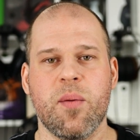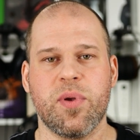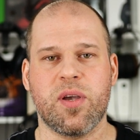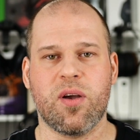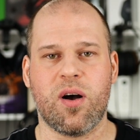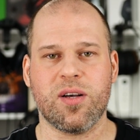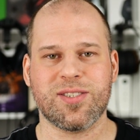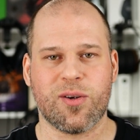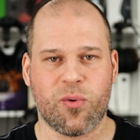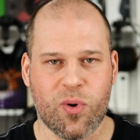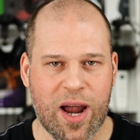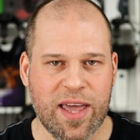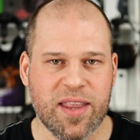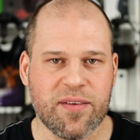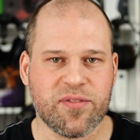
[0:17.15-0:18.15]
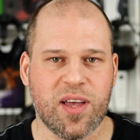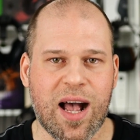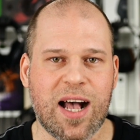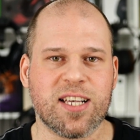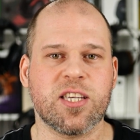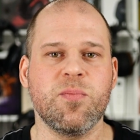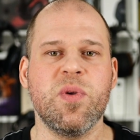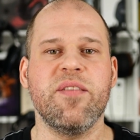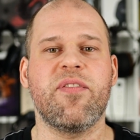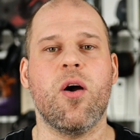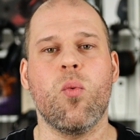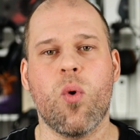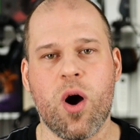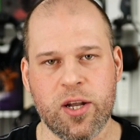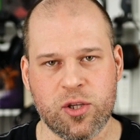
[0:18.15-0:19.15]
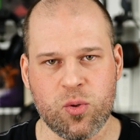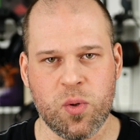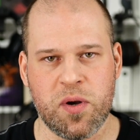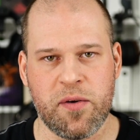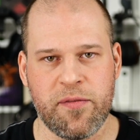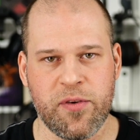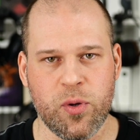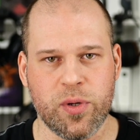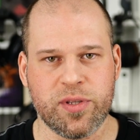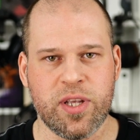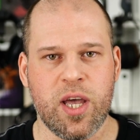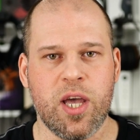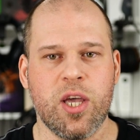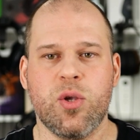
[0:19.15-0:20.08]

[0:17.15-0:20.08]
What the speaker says: because right after asking me if I wanted to review it,